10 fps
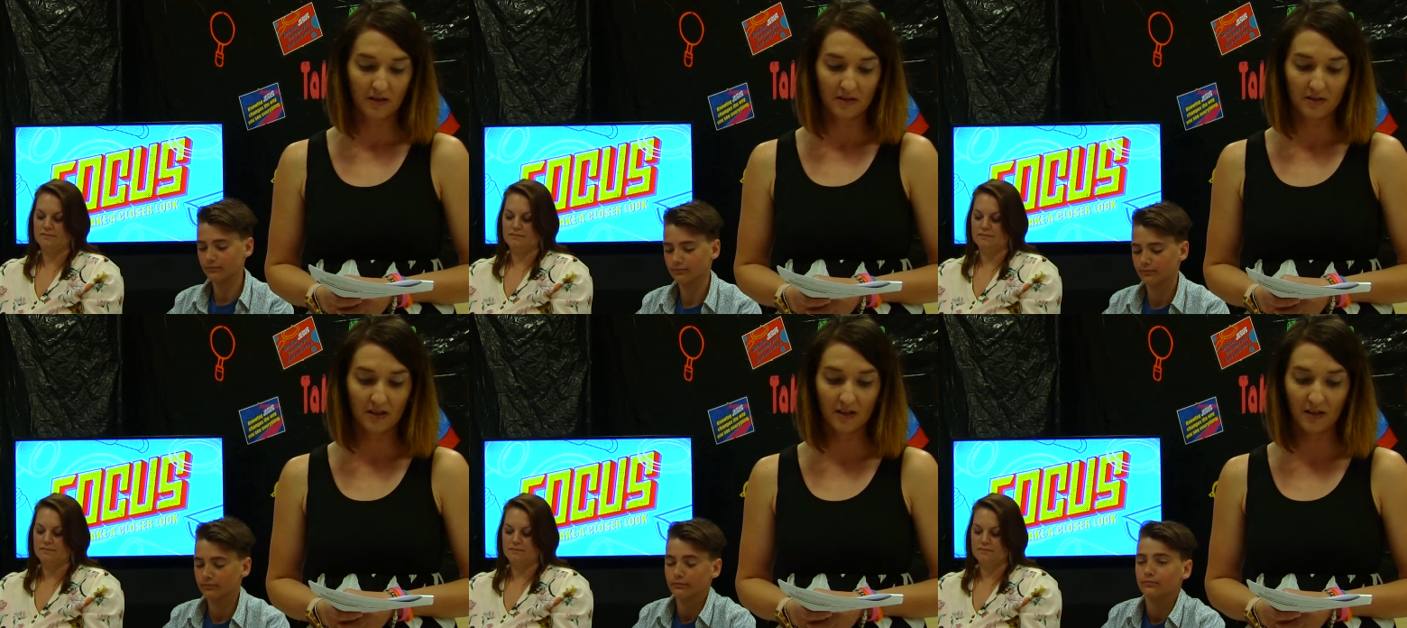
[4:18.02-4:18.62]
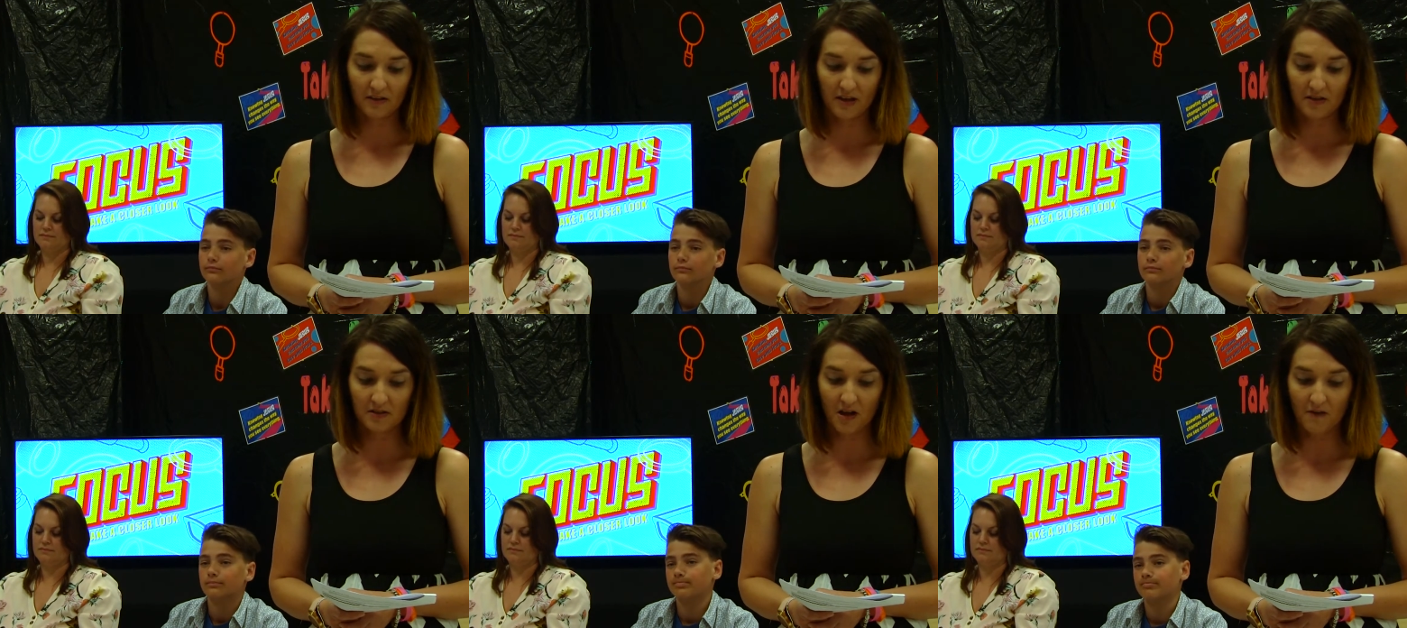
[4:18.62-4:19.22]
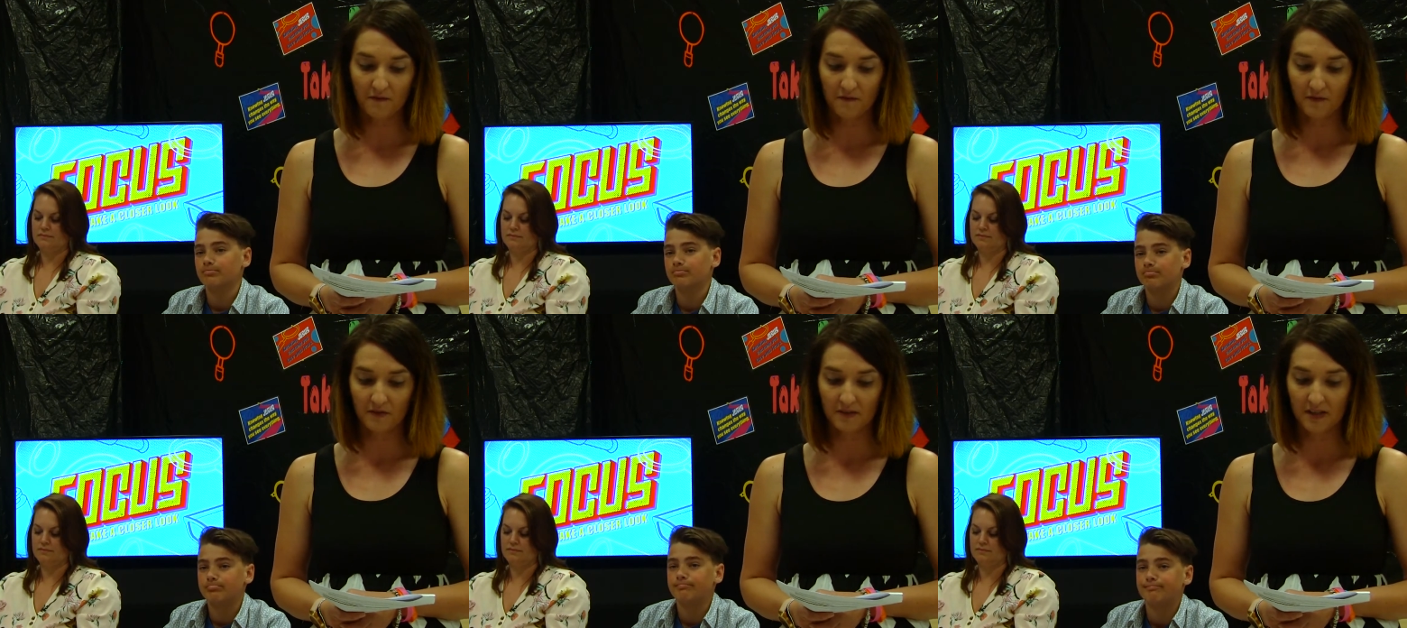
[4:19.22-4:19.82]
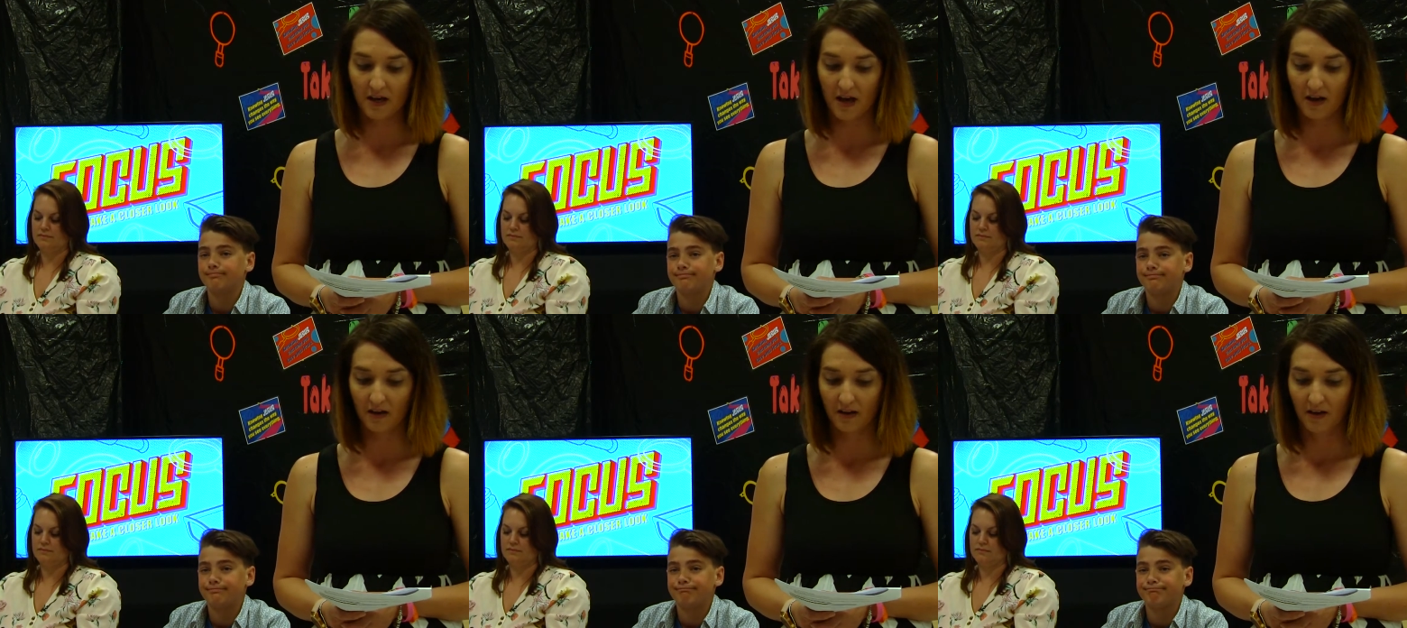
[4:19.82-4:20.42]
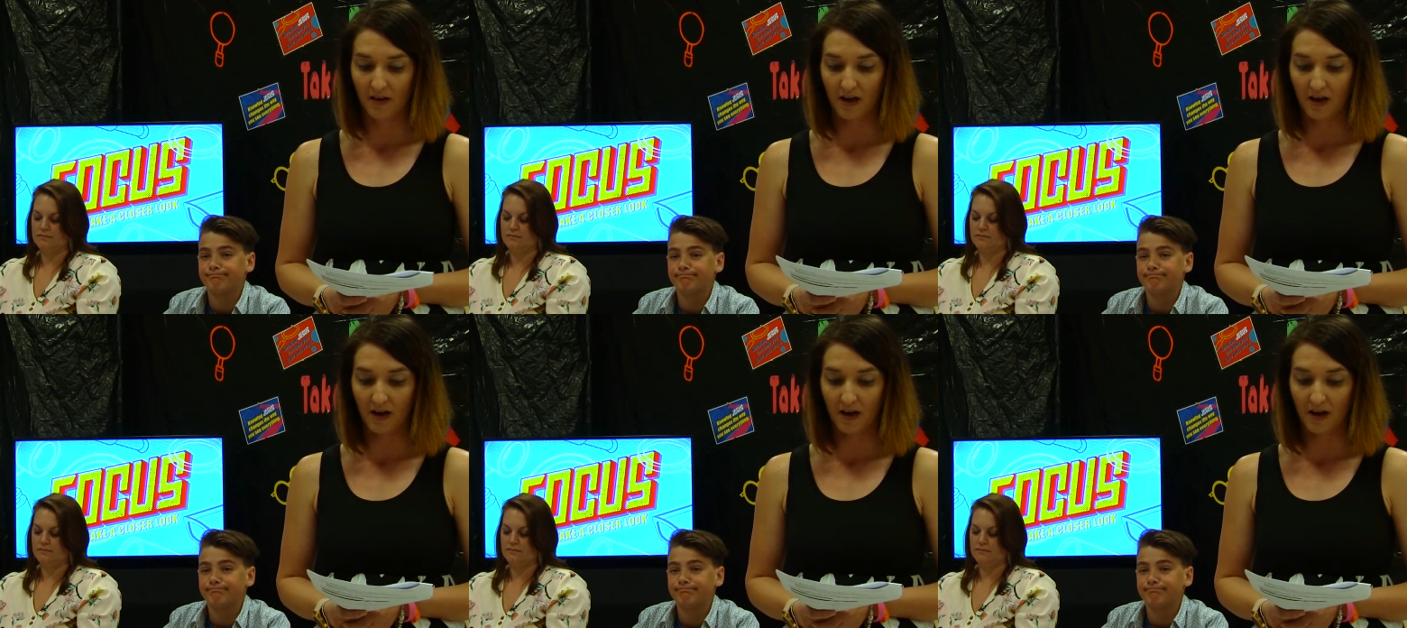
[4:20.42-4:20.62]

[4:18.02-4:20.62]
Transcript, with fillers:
Speaker 1: To kick things off today,